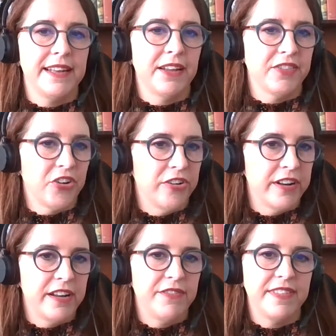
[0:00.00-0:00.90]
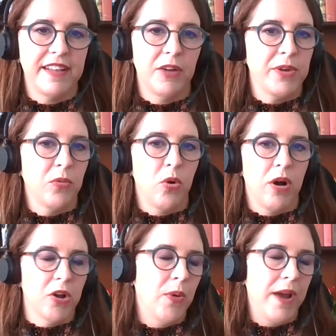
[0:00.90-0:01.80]
The alternative is that we
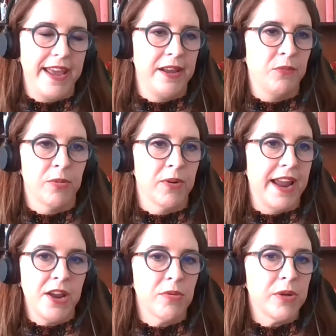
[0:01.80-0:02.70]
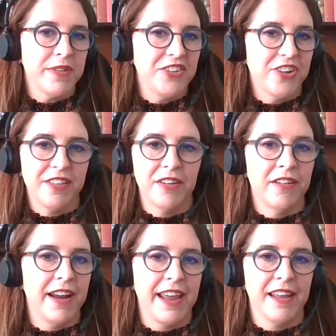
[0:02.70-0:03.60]
walk away where we're angry with each
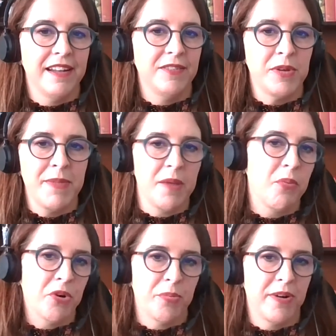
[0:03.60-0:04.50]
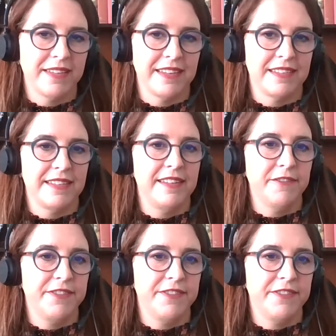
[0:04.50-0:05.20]
other and we make border processes